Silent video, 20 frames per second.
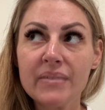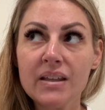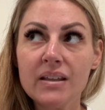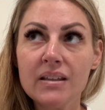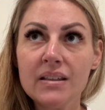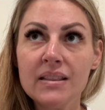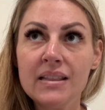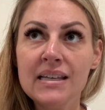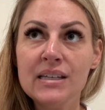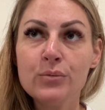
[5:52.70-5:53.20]

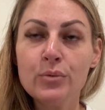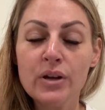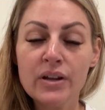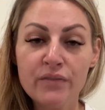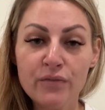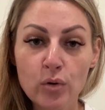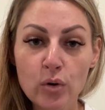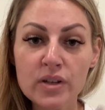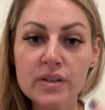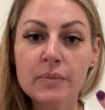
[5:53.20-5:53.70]
these
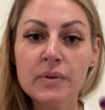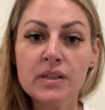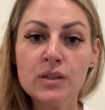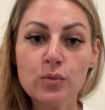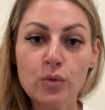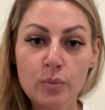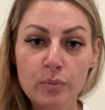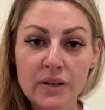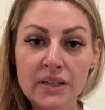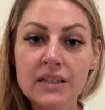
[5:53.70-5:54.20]
reinforcements
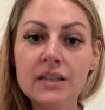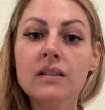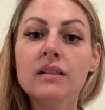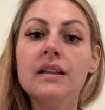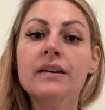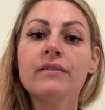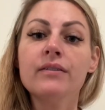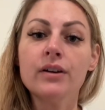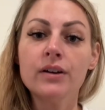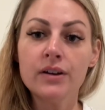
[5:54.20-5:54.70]
would be
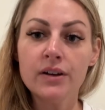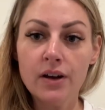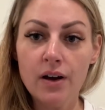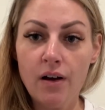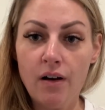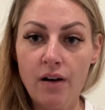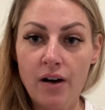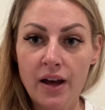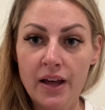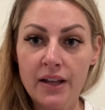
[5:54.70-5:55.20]
delivered
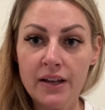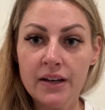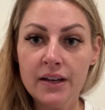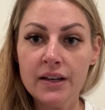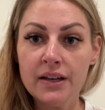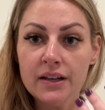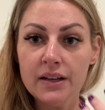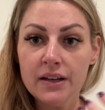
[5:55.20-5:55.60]
on